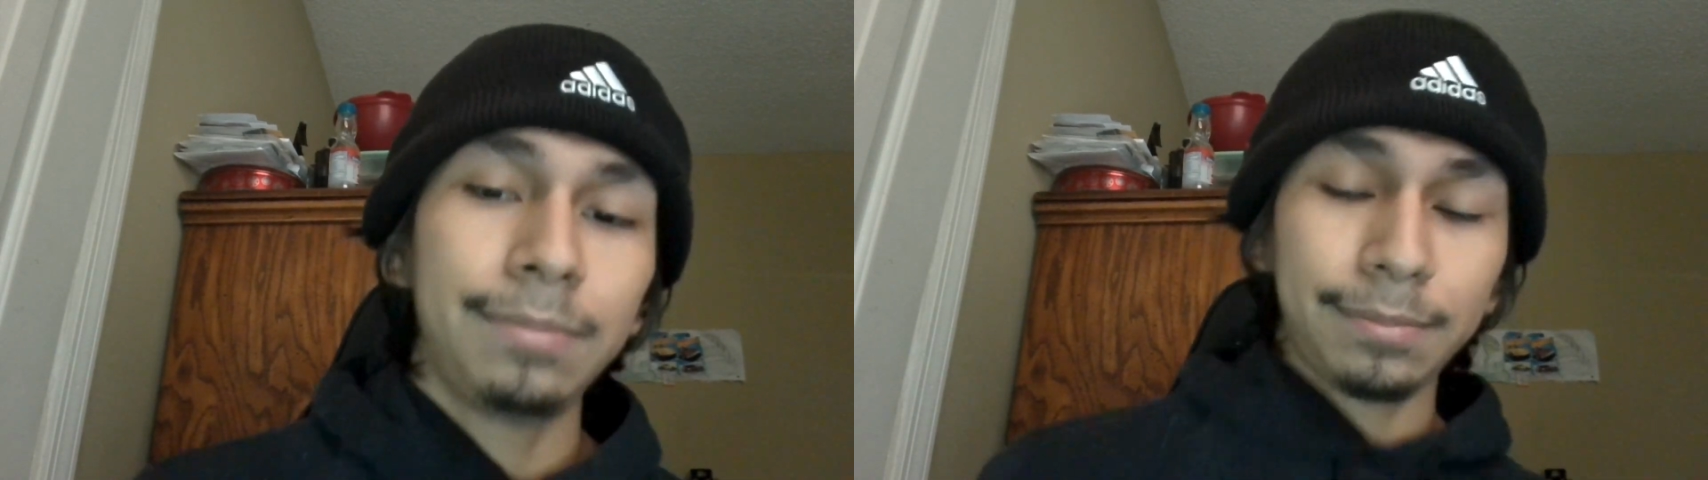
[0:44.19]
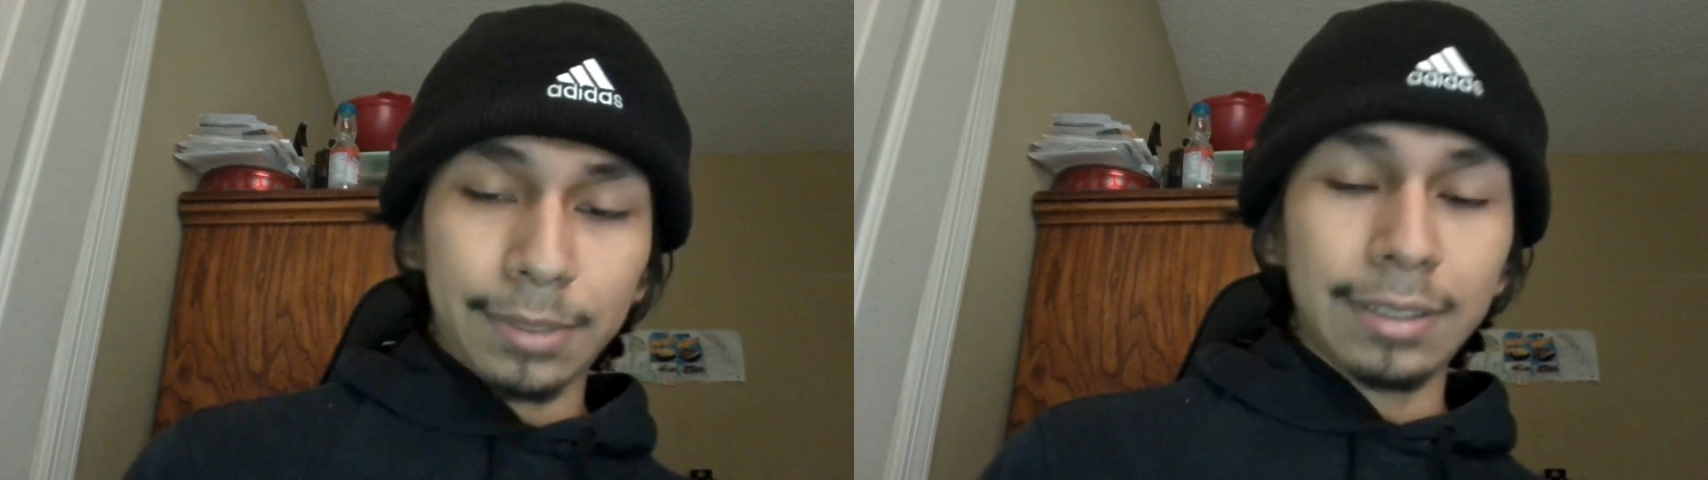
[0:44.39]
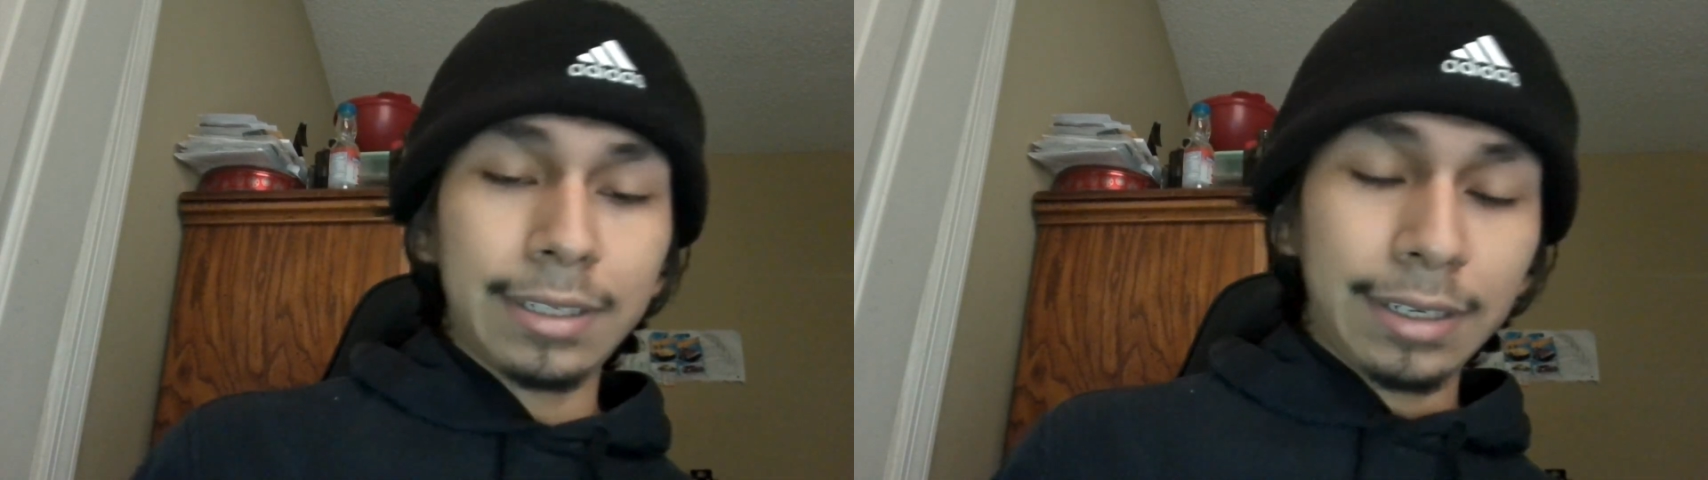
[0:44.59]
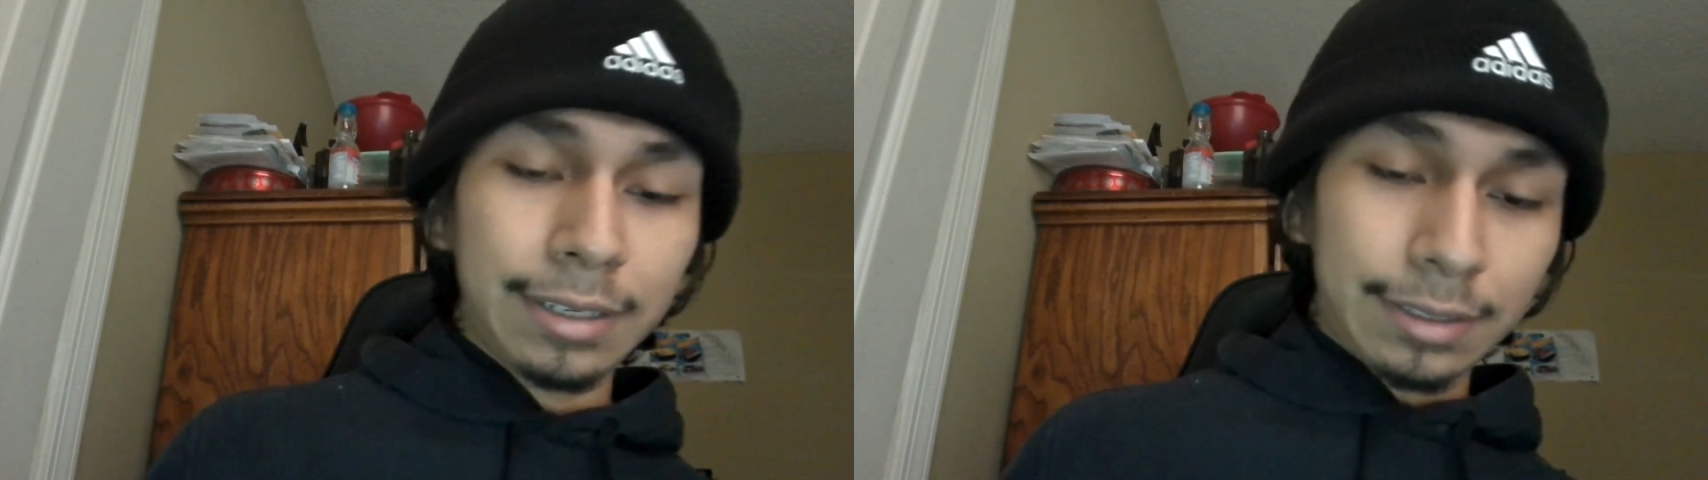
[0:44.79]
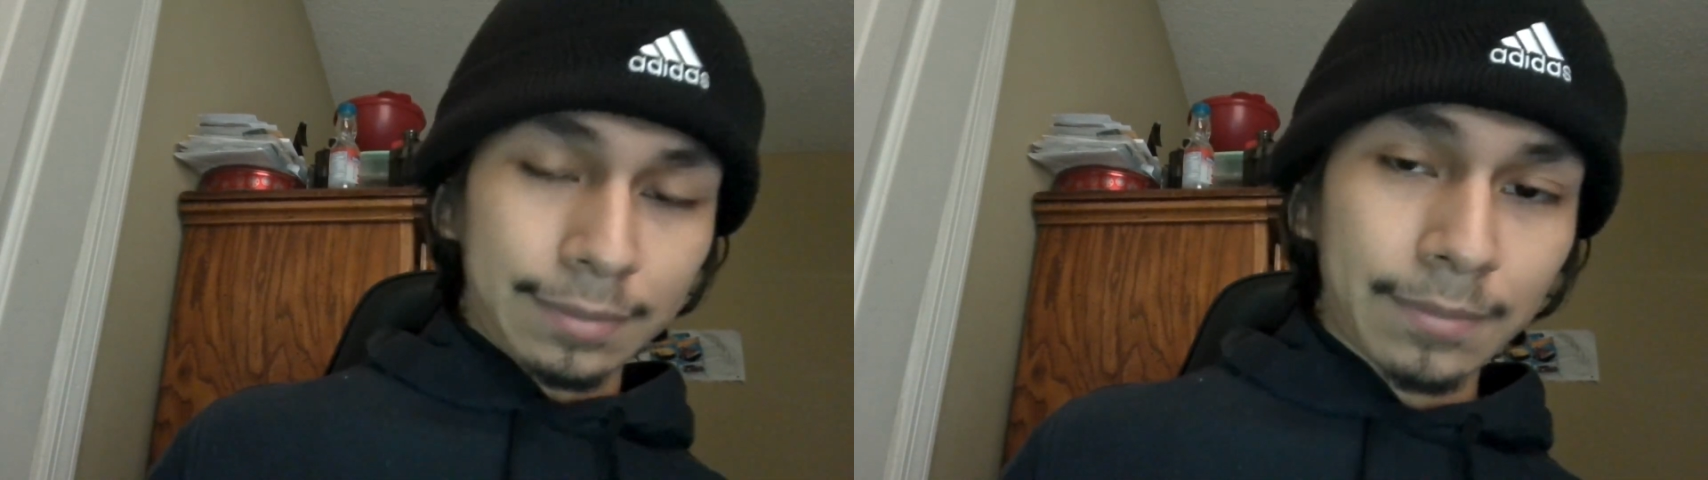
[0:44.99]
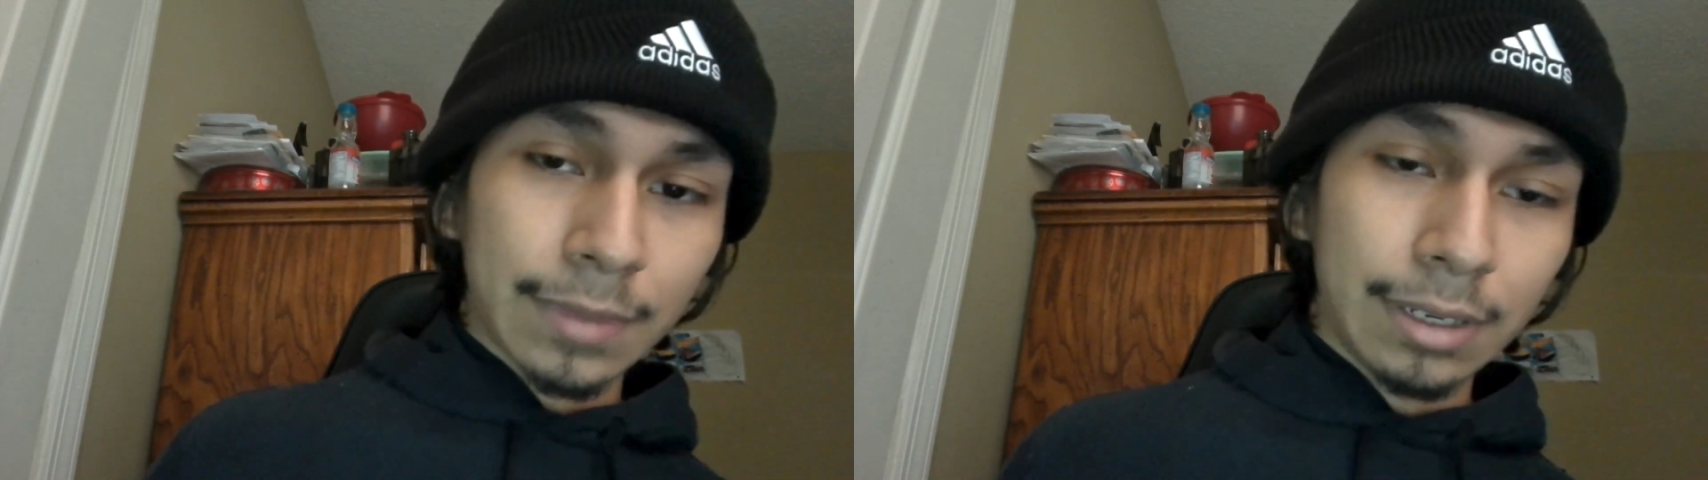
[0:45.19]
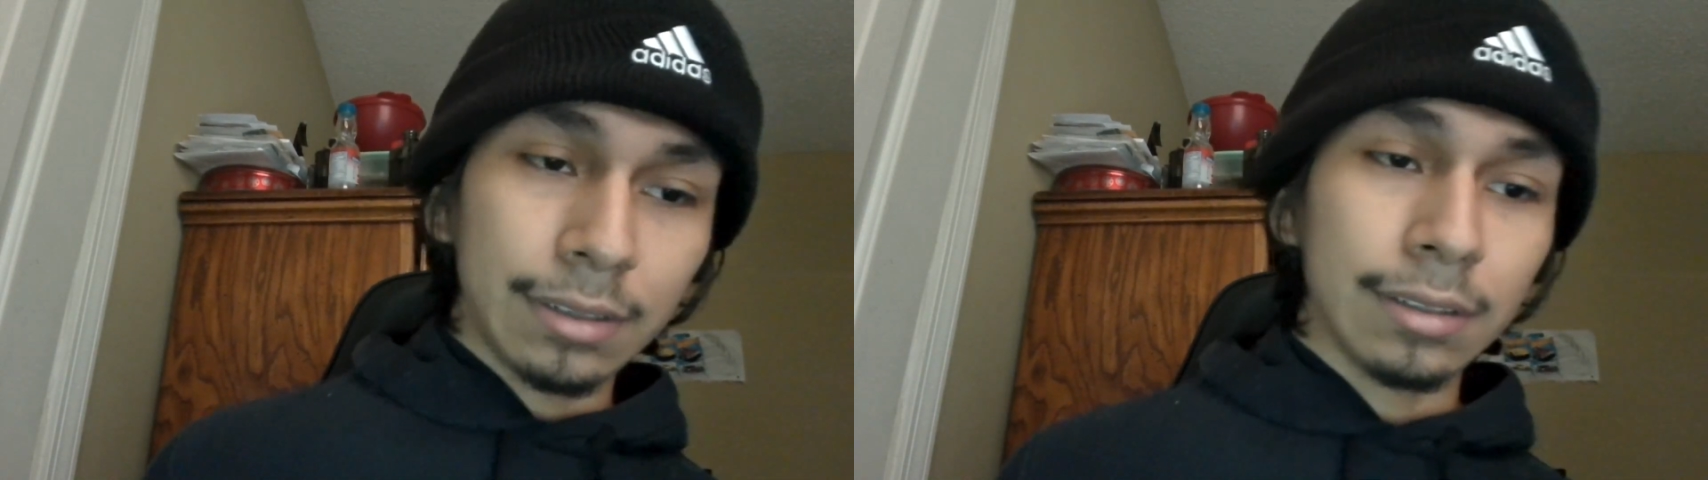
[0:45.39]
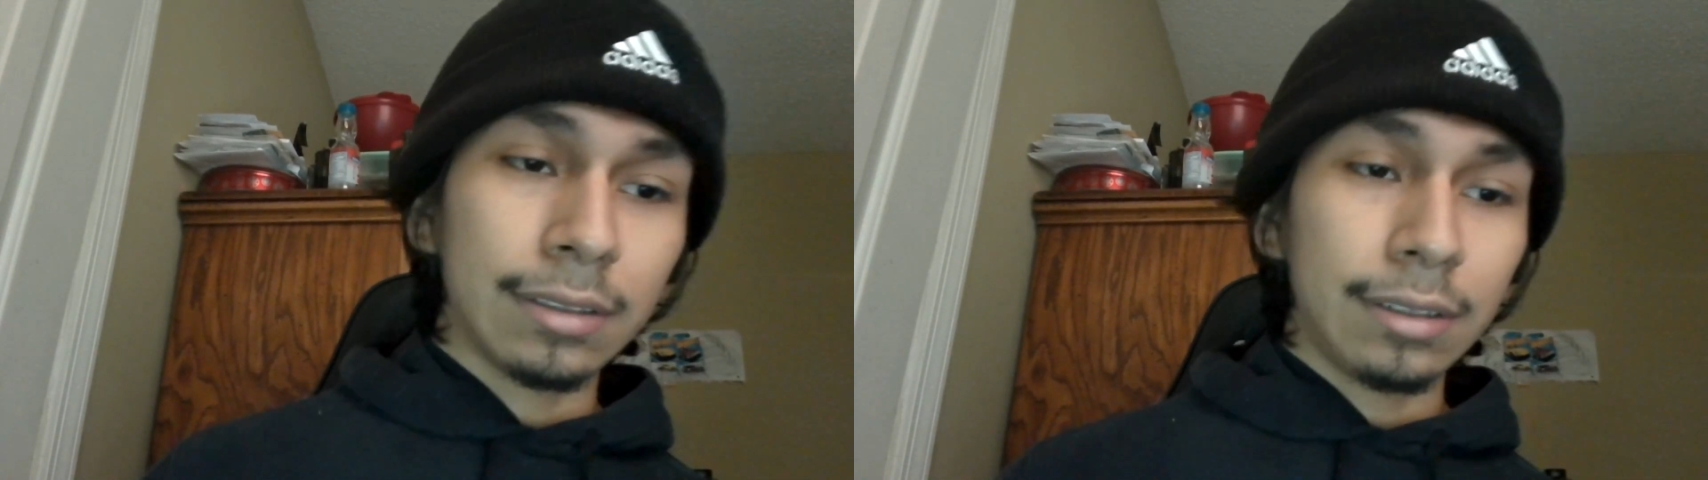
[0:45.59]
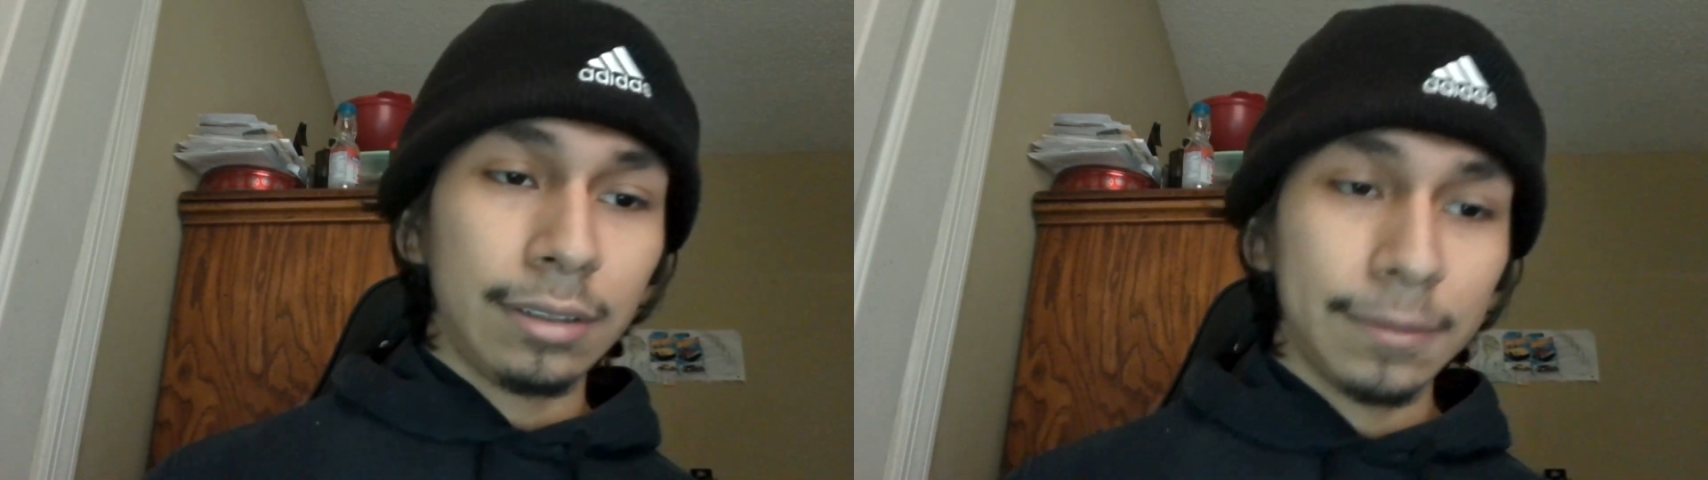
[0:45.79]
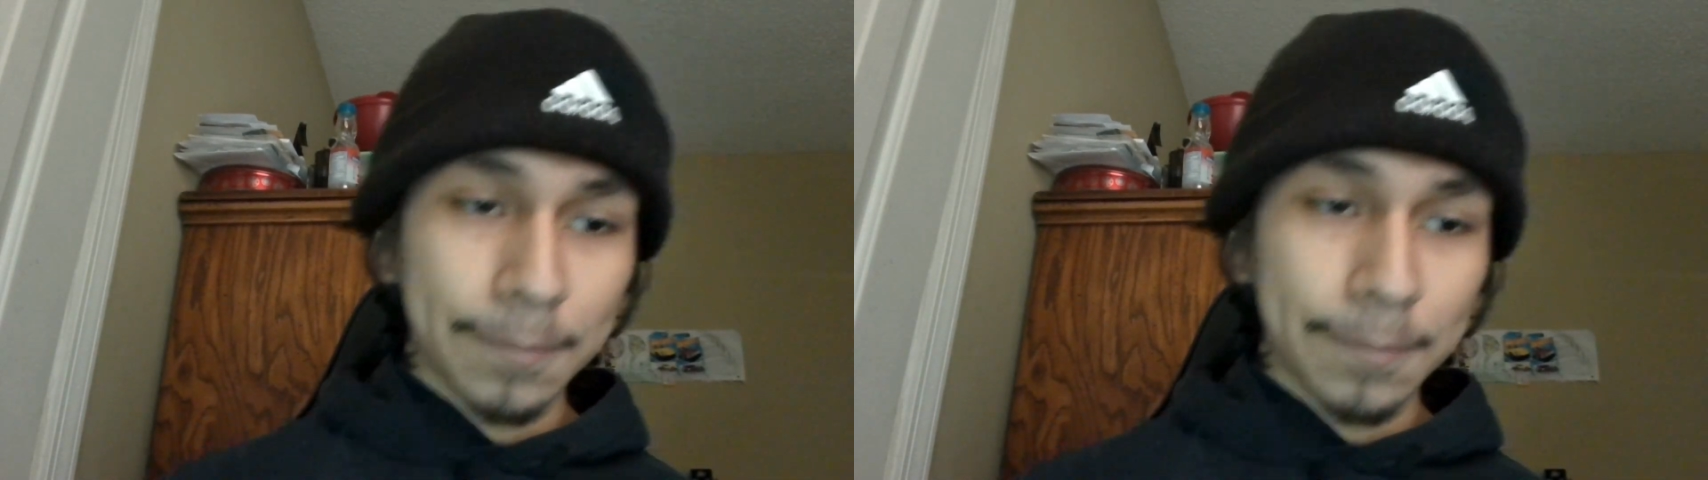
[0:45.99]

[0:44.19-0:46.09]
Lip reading: partake in the study?